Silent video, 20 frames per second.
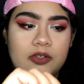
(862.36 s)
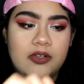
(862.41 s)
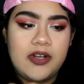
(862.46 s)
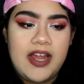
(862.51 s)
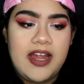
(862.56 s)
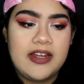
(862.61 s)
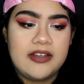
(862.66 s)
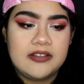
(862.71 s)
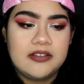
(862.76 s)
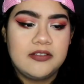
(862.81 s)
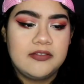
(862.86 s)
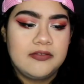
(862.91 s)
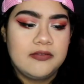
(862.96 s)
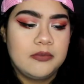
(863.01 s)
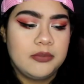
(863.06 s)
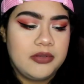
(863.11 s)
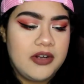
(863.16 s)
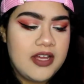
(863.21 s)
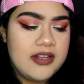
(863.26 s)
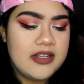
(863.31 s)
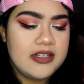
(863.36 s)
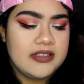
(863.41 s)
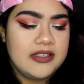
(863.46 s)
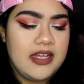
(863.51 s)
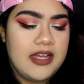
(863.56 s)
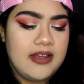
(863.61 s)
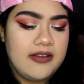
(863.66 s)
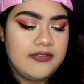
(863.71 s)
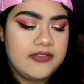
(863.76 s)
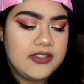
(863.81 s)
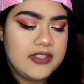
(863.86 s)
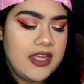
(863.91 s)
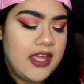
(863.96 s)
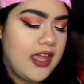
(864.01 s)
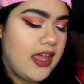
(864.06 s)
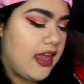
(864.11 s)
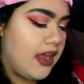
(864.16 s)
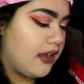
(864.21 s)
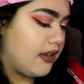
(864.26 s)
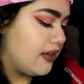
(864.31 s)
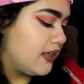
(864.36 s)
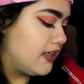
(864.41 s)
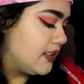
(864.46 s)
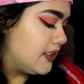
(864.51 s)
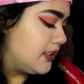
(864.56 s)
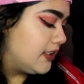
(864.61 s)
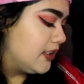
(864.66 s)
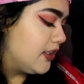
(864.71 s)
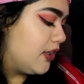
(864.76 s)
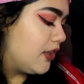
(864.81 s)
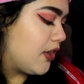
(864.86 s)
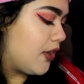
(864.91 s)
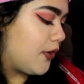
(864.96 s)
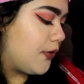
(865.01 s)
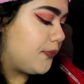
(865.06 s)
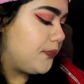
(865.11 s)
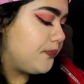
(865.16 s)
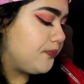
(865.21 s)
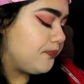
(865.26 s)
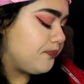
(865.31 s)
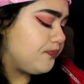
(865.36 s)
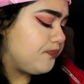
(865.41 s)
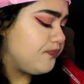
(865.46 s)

cracks of product left. And you know,